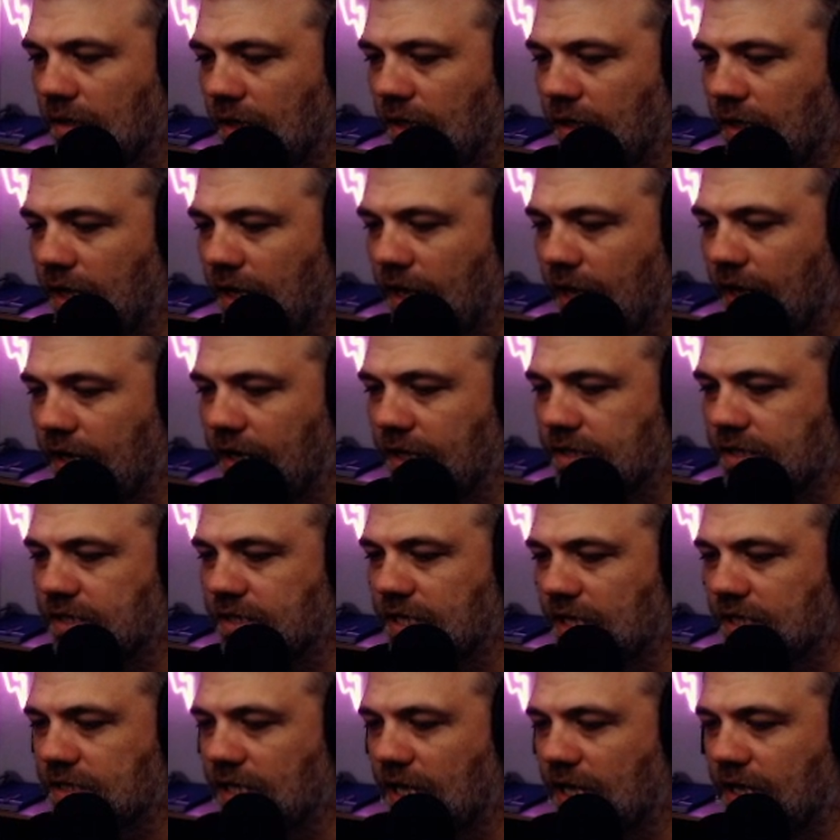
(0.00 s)
Yeah, he
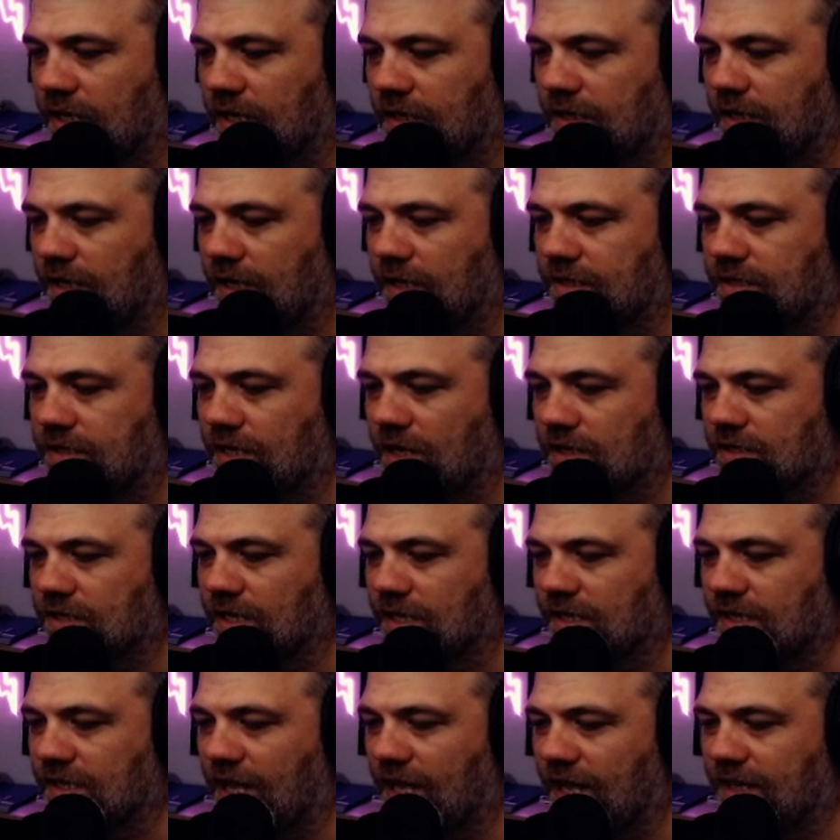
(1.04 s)
says that. He talks
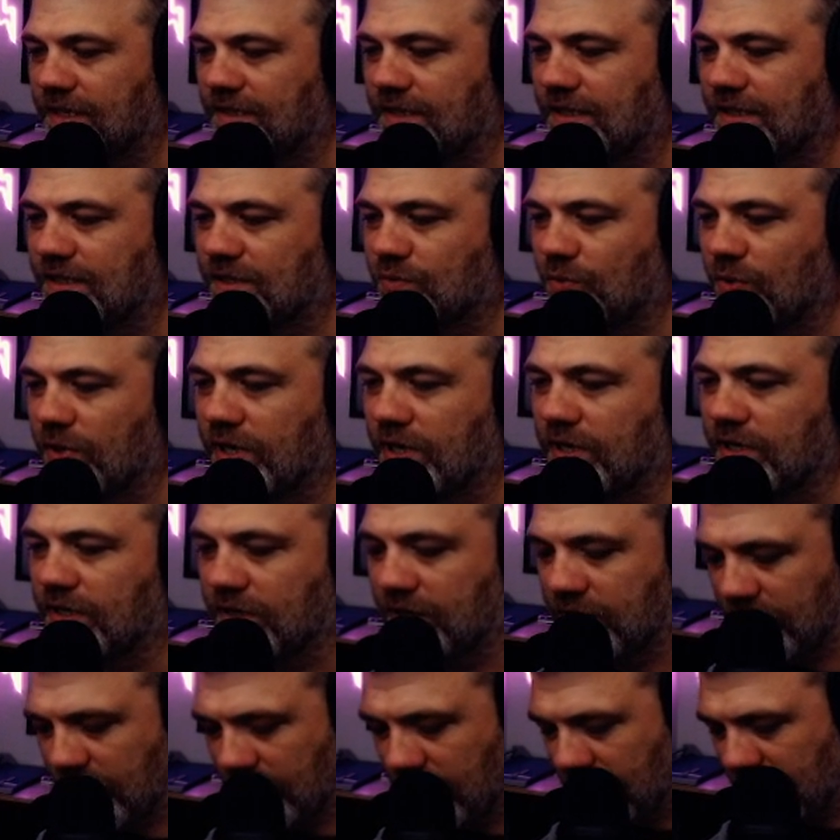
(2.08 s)
like that. It's weird.
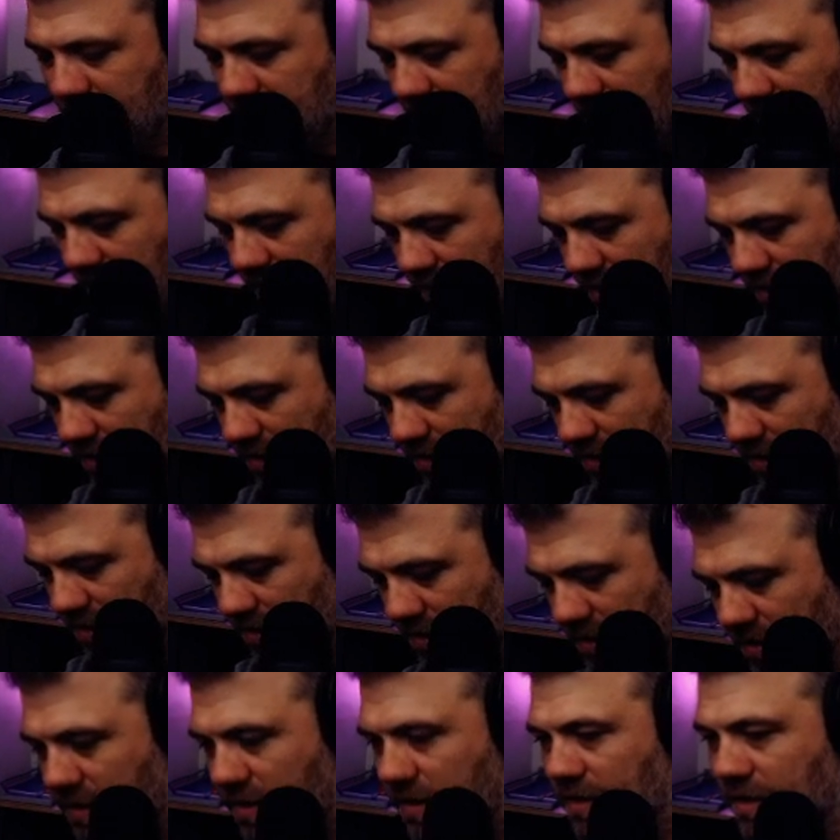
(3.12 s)
It's like
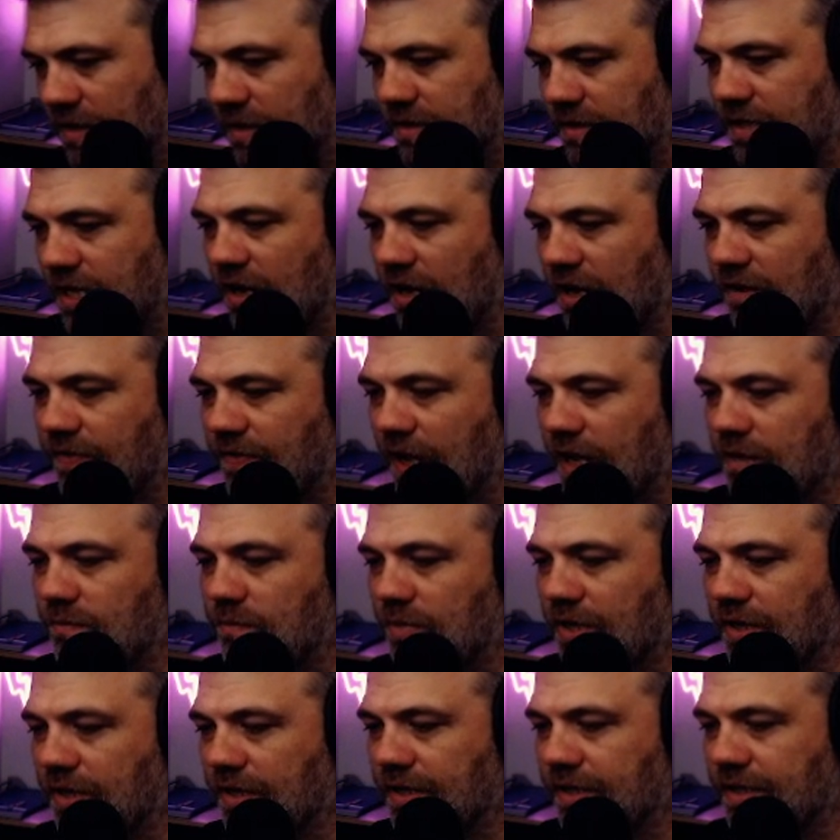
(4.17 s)
terrifying
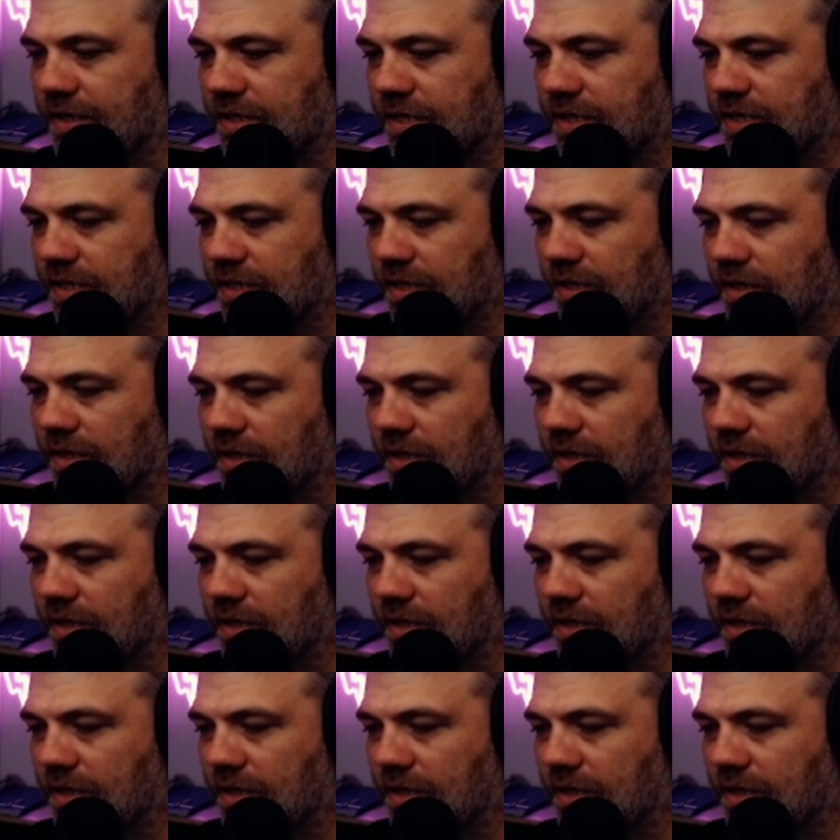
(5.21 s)
because